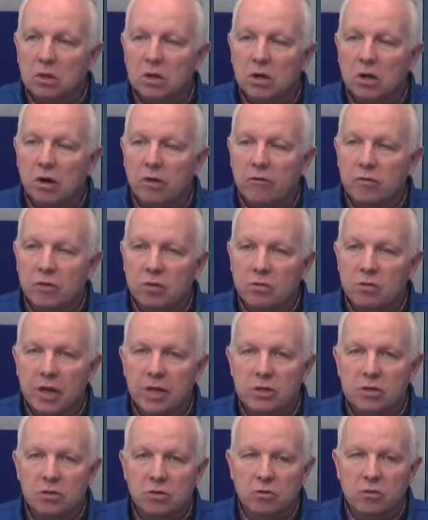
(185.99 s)
cover and
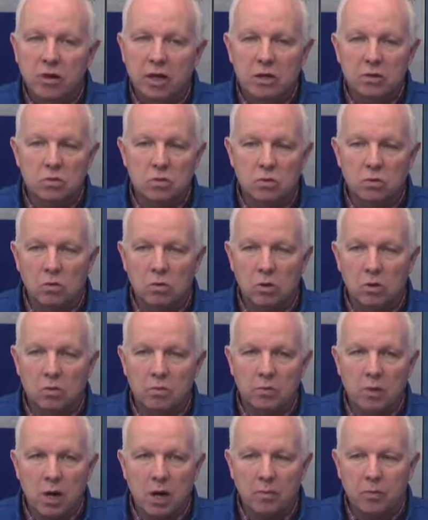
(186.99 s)
make sure things would work
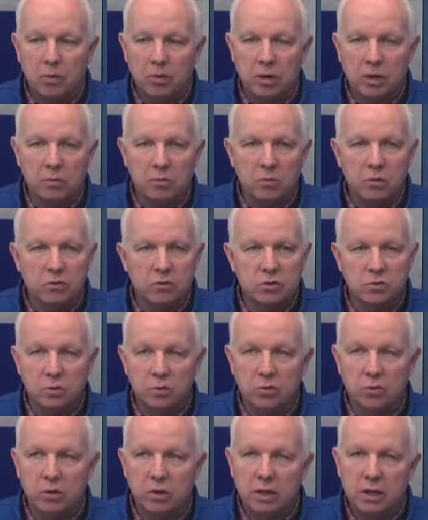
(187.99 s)
properly and move
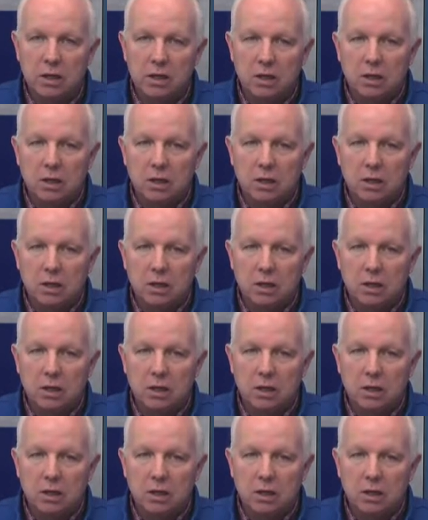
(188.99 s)
smoothly.